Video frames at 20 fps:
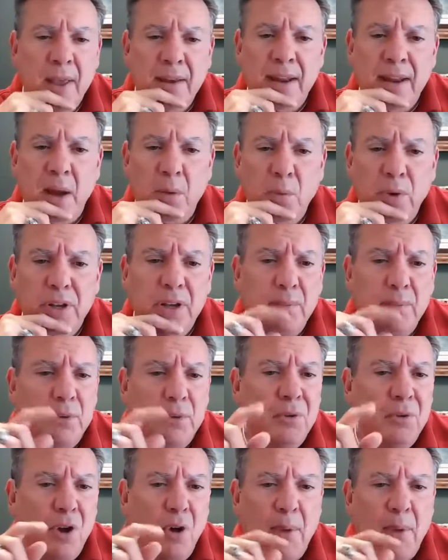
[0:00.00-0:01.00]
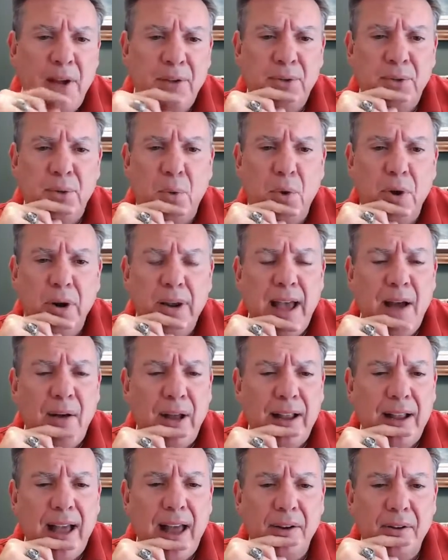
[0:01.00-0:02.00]
Now, William, you know my story, how
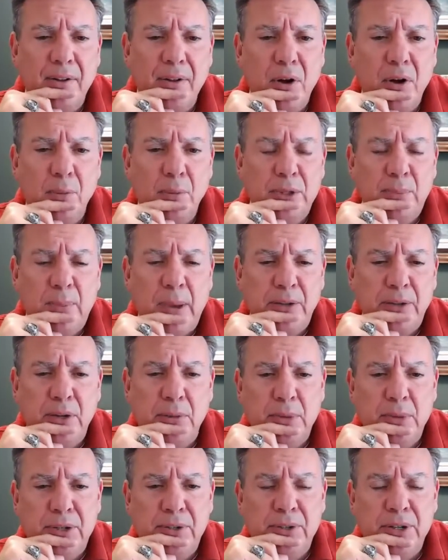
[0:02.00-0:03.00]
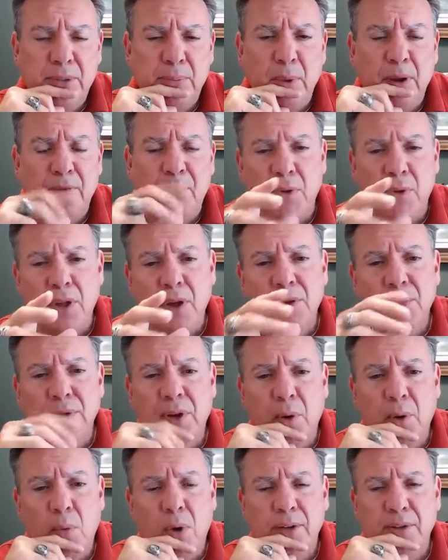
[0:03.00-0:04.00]
I got into the home inspection business, but for those
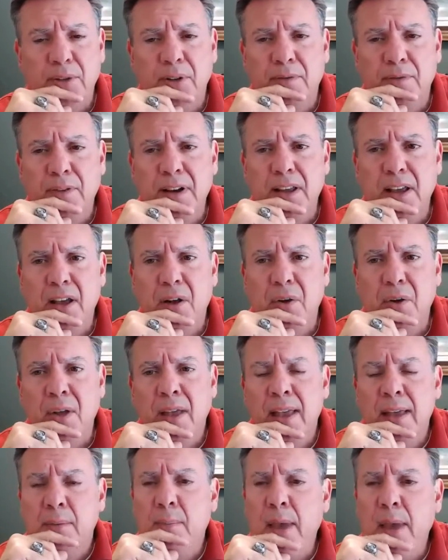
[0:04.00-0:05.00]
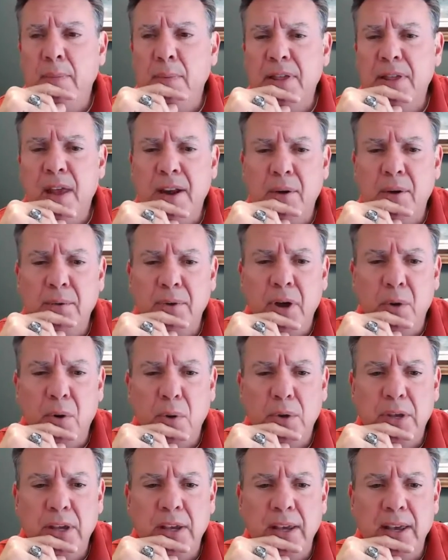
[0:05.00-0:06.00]
that are watching the video, maybe they don't
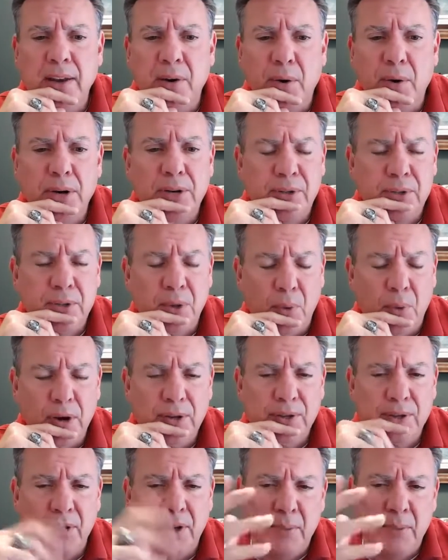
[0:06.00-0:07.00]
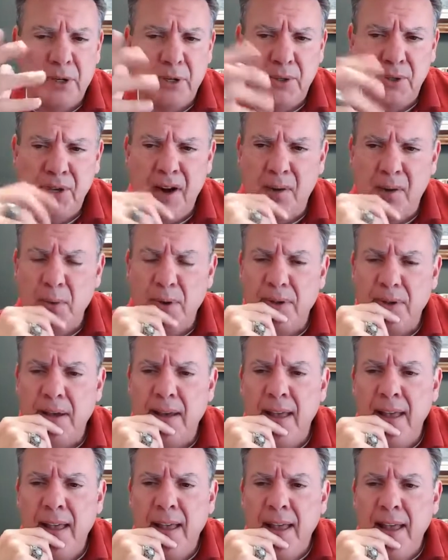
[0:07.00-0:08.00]
know Ken or his story, so let me just share it with you.
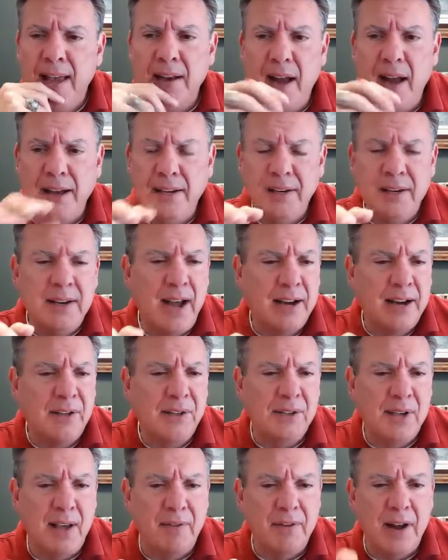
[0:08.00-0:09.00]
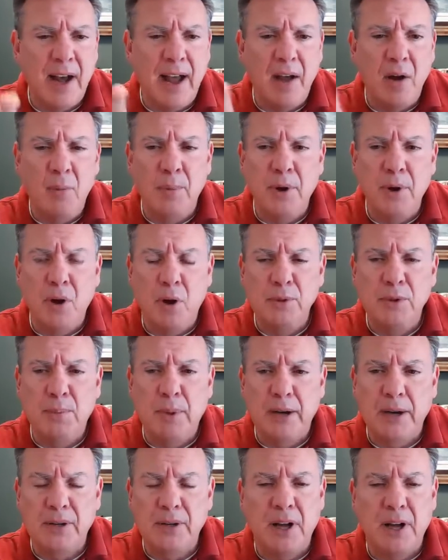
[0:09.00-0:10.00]
In 1997, I opened a home
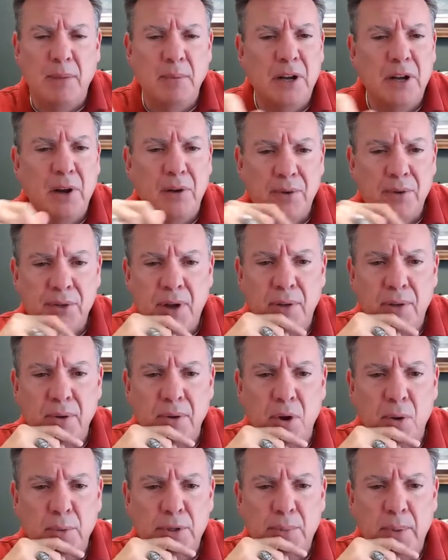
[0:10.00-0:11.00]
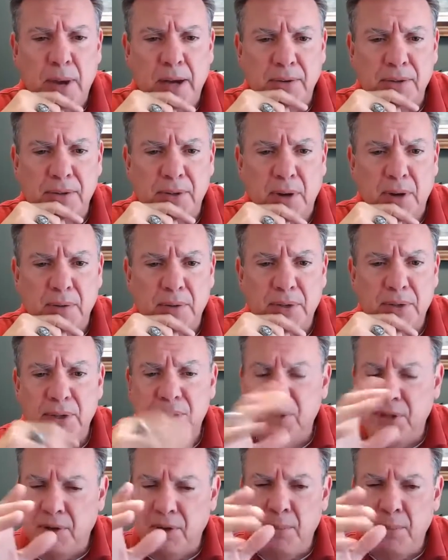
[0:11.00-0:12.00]
inspection company called Southern Home Inspection Services,
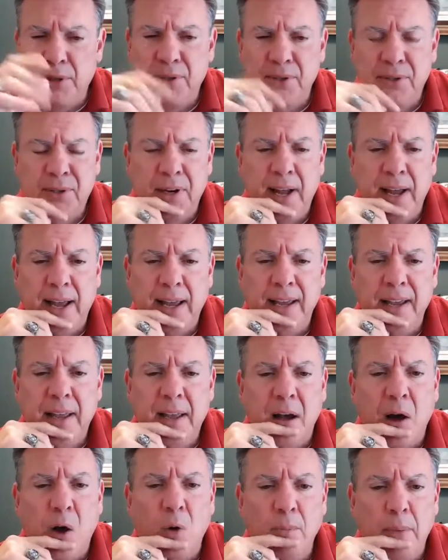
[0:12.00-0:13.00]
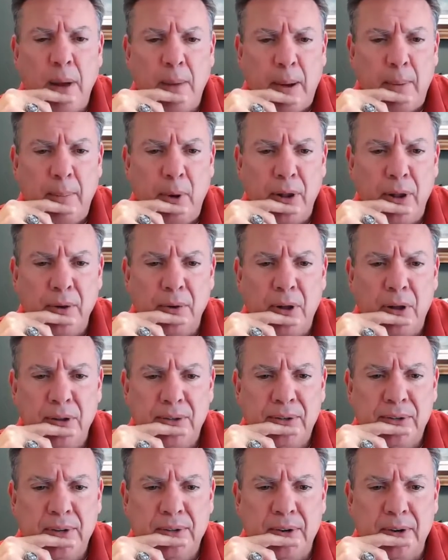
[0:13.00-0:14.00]
still in business today, owned by my brother-in-law
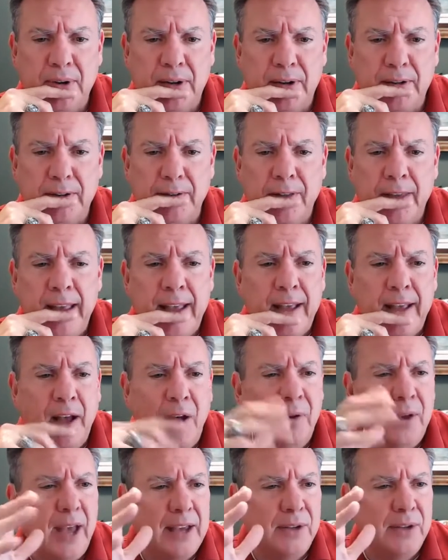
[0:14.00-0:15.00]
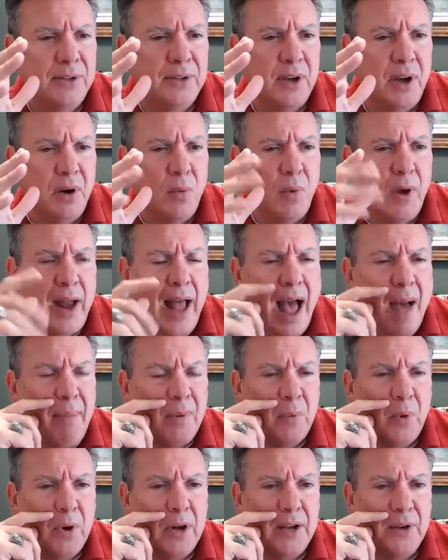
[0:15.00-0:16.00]
and sister-in-law. Okay, so what
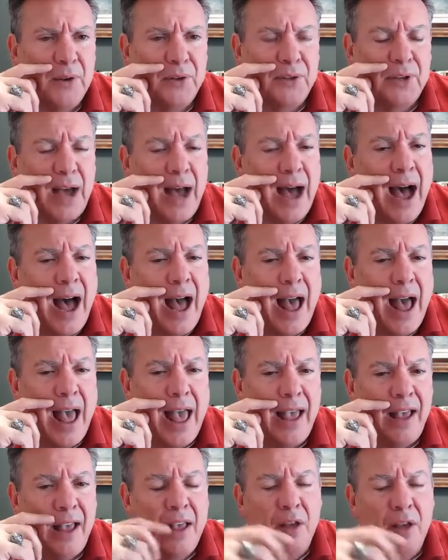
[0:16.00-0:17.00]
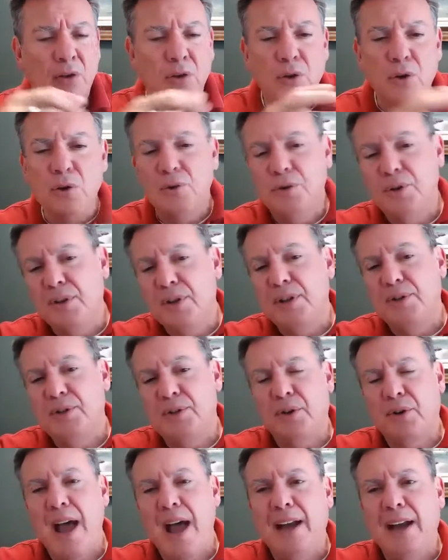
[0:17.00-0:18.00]
happened was I used this
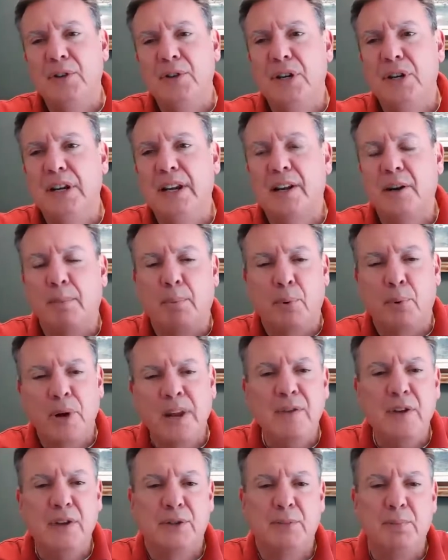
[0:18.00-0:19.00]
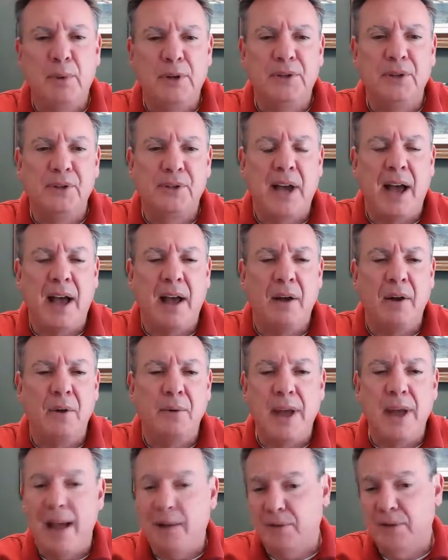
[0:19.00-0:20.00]
strategy in a previous business I
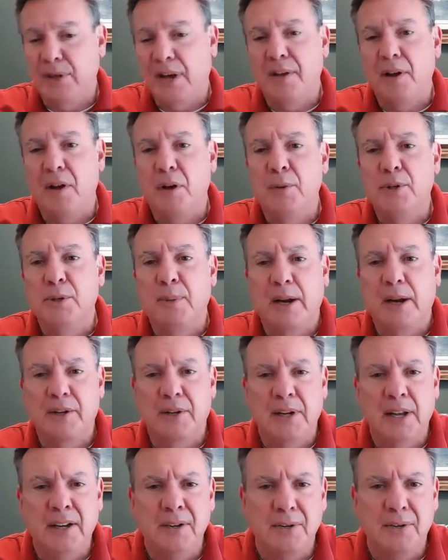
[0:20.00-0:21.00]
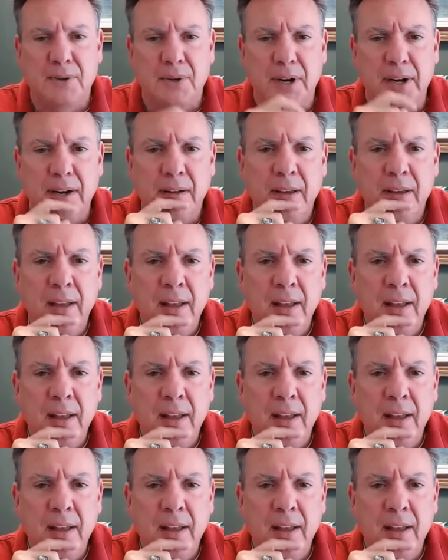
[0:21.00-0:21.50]
owned outside the home inspection industry.